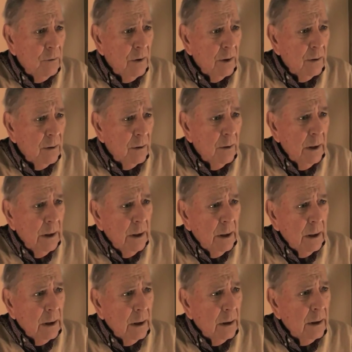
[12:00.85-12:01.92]
They
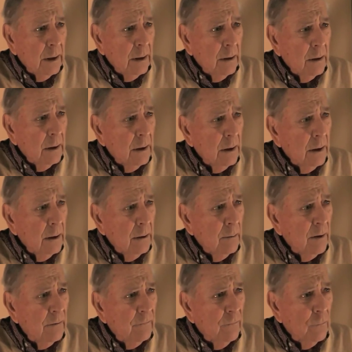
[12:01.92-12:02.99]
had
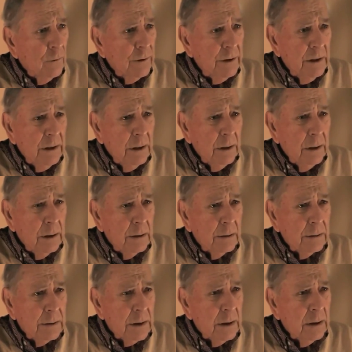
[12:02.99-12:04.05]
about 14
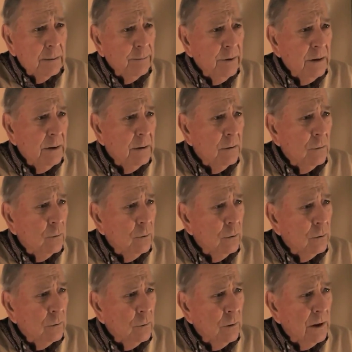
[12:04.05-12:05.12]
gunners on a
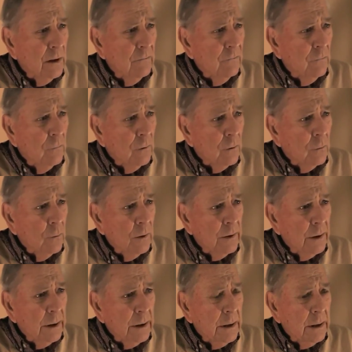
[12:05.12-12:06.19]
B-24 one
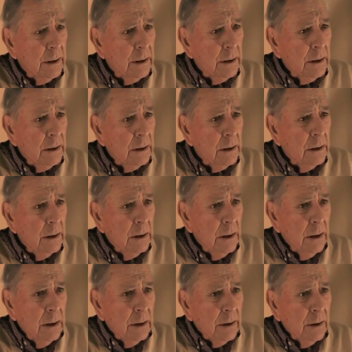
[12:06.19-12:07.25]
day, and
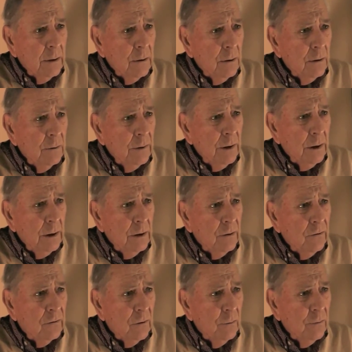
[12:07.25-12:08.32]
they all needed
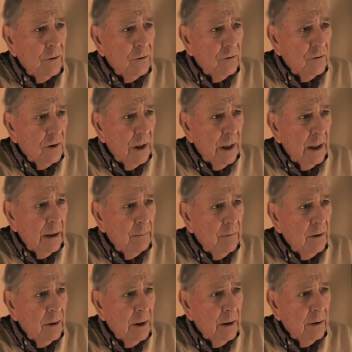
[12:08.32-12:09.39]
so much time
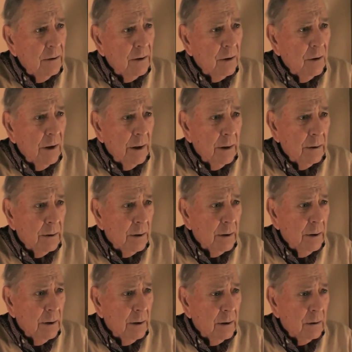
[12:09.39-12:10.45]
in
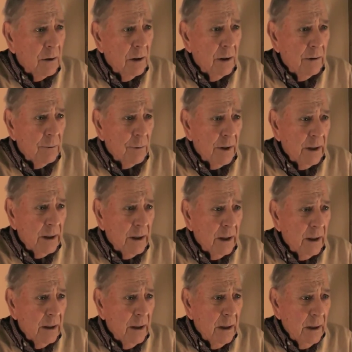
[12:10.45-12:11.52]
air-to-air gunnery,
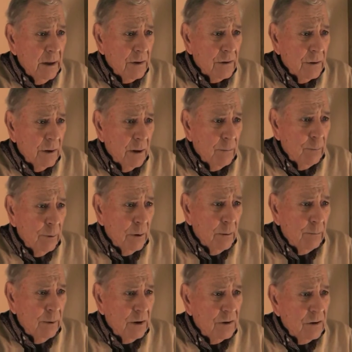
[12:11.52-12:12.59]
and so they put a
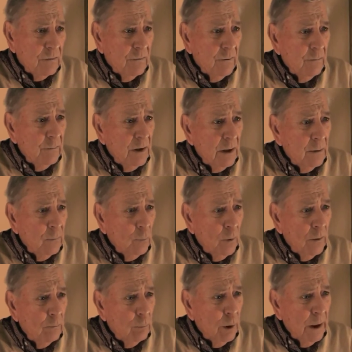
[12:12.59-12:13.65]
bunch of them on
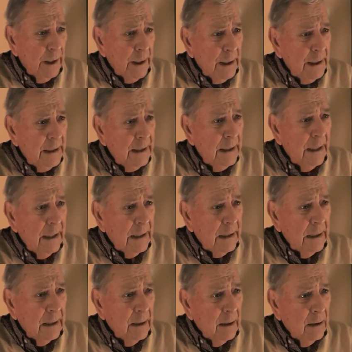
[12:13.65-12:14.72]
one plane, and
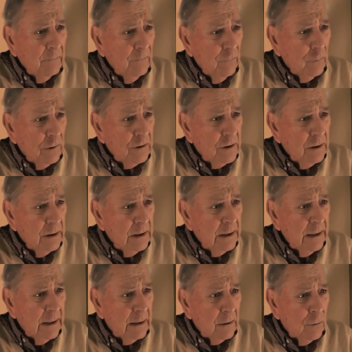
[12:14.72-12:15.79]
unfortunately
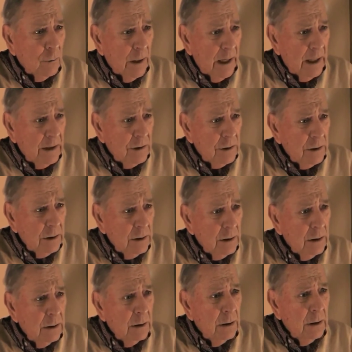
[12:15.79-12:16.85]
that crashed,
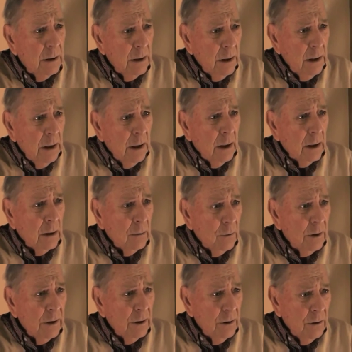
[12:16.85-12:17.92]
and
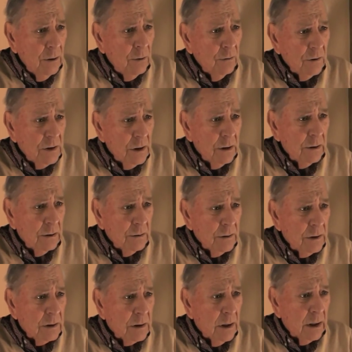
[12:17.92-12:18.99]
one of the nose
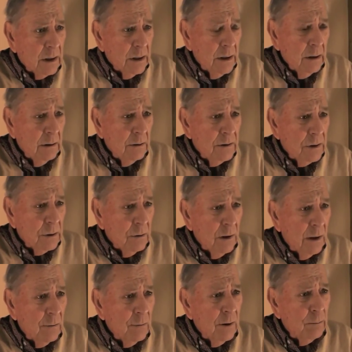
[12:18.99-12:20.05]
gunners got killed, so
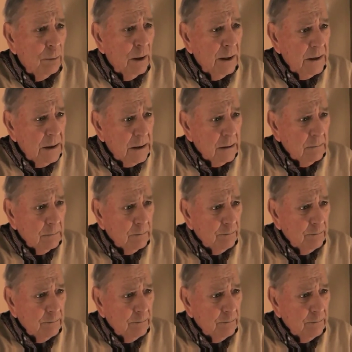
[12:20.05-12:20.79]
I replaced them.